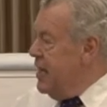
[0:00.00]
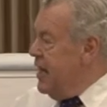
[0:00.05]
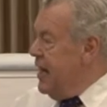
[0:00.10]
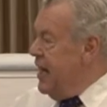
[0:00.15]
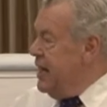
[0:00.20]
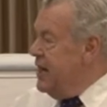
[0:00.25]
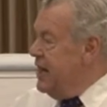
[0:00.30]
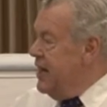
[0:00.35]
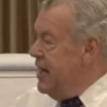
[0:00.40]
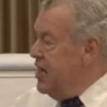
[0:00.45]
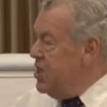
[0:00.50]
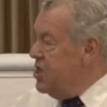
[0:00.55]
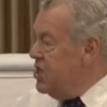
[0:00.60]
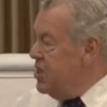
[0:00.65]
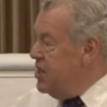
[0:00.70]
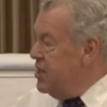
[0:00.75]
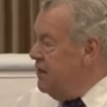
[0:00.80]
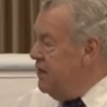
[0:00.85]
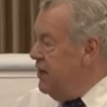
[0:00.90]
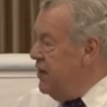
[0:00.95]
And then
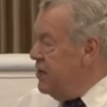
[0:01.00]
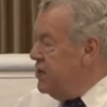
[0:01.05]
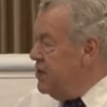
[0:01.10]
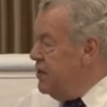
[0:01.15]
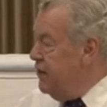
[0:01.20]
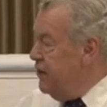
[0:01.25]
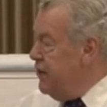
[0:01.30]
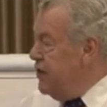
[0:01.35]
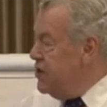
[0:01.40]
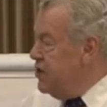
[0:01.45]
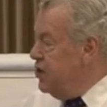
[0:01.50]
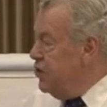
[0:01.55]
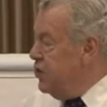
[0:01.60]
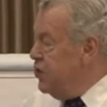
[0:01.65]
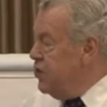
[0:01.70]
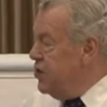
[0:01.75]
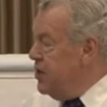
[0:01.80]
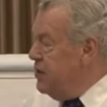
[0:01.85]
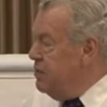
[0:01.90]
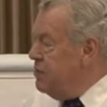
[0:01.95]
she develops the
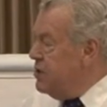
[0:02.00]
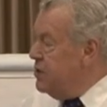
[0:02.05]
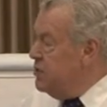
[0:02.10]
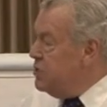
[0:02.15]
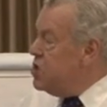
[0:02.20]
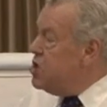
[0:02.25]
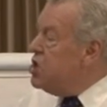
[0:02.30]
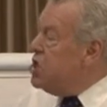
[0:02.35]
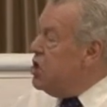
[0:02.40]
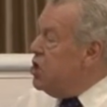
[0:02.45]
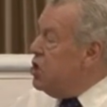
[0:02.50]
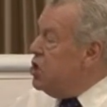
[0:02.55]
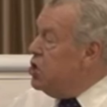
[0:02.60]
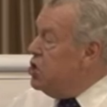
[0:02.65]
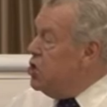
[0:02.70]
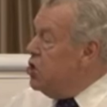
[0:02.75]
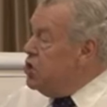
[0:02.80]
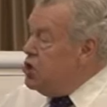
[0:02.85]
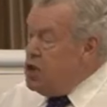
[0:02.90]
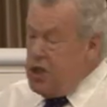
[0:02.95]
physical symptoms
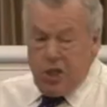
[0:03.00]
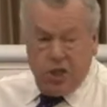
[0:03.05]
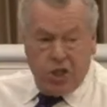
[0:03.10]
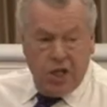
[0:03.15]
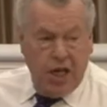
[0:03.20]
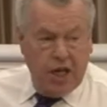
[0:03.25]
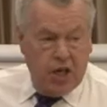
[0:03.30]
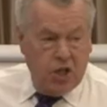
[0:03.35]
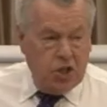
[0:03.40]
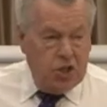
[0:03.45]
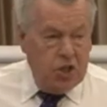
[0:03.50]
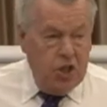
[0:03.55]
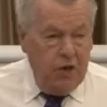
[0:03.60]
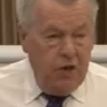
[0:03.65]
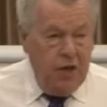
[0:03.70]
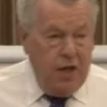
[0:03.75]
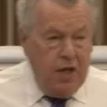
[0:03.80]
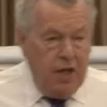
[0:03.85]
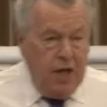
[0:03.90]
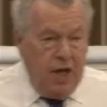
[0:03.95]
due to the change.
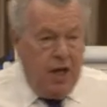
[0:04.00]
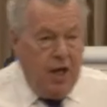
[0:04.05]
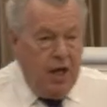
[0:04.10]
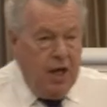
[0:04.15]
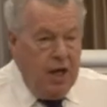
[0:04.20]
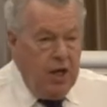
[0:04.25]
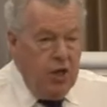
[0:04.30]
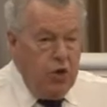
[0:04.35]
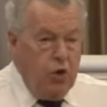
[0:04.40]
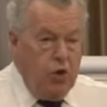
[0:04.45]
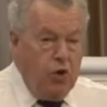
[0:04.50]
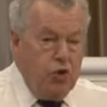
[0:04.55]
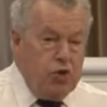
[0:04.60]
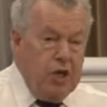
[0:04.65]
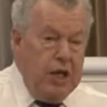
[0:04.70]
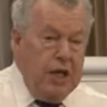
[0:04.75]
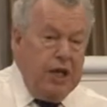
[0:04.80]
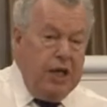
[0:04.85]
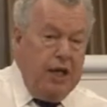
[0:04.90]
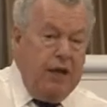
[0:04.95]
So her
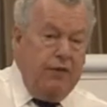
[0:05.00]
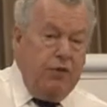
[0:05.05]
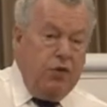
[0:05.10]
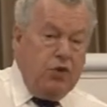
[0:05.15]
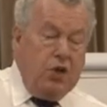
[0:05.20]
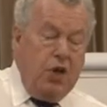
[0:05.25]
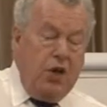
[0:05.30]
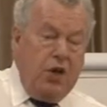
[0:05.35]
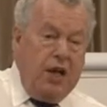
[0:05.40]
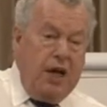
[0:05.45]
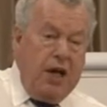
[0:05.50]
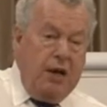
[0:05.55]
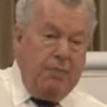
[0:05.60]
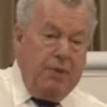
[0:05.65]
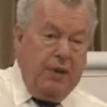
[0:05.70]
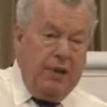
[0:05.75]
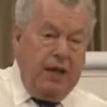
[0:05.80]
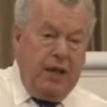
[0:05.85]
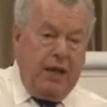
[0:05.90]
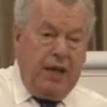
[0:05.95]
noradrenaline level's gone up,
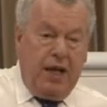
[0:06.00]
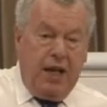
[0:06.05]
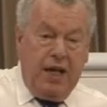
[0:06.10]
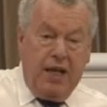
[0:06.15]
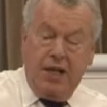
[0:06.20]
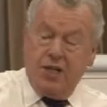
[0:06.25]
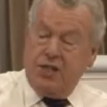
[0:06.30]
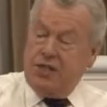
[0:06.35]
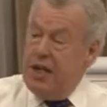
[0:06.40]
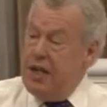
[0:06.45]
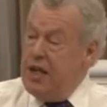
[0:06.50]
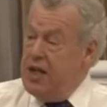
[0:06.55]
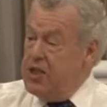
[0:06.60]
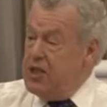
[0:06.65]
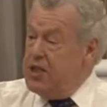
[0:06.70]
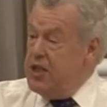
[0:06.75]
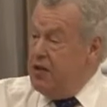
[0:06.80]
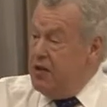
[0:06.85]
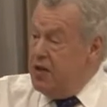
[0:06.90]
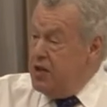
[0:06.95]
and let's say her
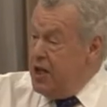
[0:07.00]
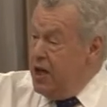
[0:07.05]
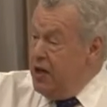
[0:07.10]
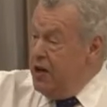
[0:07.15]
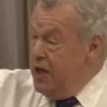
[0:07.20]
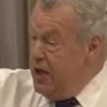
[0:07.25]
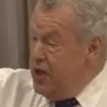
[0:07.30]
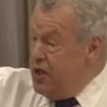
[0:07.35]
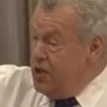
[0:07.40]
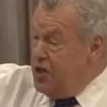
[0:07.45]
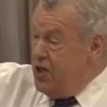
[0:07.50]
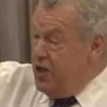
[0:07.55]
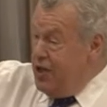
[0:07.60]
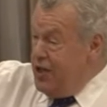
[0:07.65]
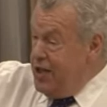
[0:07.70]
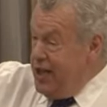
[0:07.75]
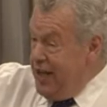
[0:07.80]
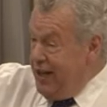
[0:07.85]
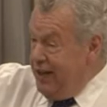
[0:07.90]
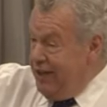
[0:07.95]
serotonin has gone
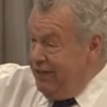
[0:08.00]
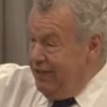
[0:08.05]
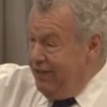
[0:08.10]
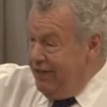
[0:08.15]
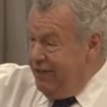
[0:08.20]
down.